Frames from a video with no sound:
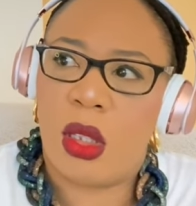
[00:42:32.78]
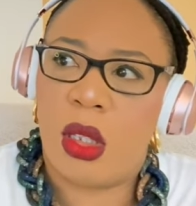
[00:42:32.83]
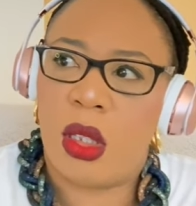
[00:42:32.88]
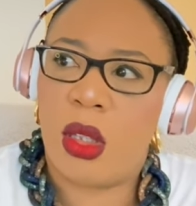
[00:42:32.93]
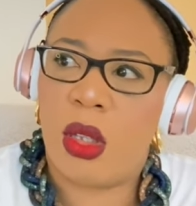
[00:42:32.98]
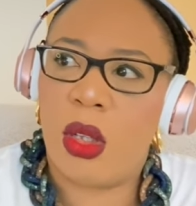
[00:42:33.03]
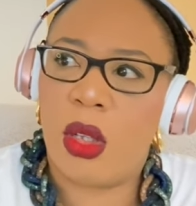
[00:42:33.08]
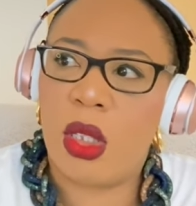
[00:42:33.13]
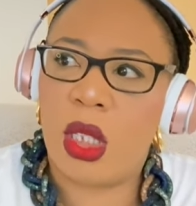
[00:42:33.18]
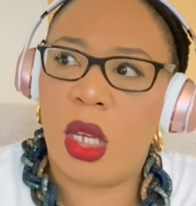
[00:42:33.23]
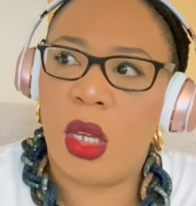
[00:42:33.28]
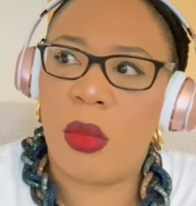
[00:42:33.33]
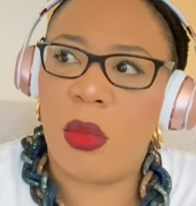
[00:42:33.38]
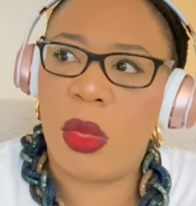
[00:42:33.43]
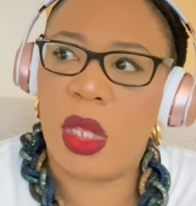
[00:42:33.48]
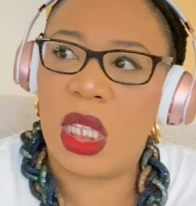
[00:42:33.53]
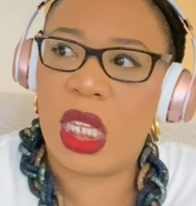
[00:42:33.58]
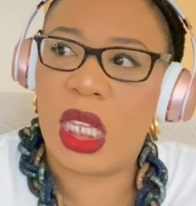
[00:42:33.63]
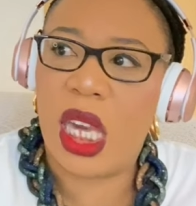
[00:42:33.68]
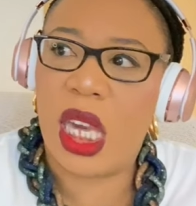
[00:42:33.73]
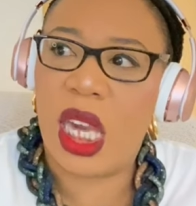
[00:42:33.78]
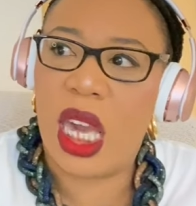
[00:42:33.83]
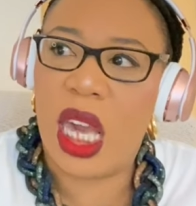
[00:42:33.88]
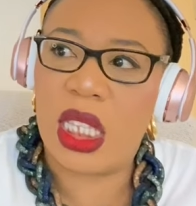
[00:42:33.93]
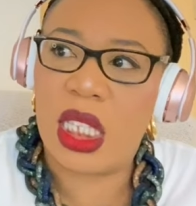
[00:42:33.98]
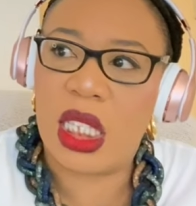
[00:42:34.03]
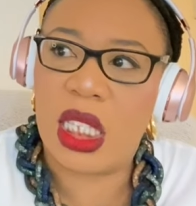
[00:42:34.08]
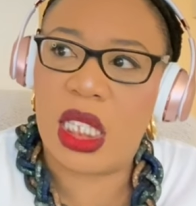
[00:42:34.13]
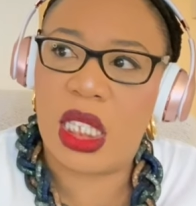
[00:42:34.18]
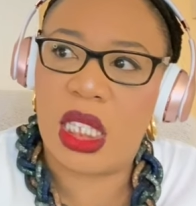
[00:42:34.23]
Don't tell me the
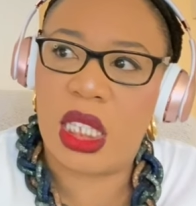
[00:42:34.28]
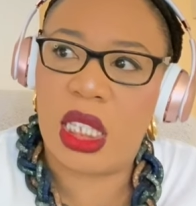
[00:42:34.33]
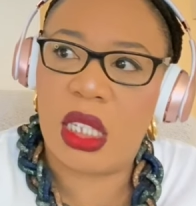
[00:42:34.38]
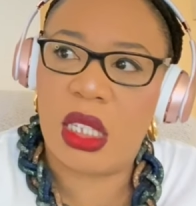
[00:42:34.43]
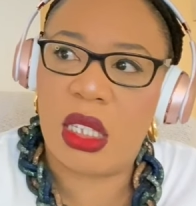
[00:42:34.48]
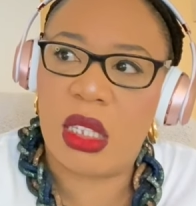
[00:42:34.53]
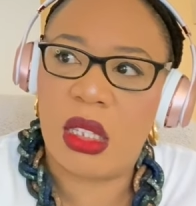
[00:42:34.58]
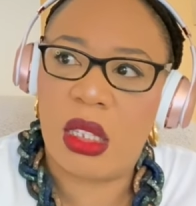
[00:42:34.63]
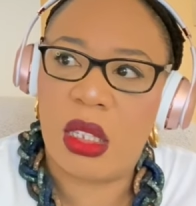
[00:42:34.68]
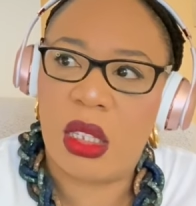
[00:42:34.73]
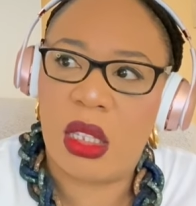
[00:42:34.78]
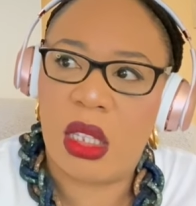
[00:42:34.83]
cat is still.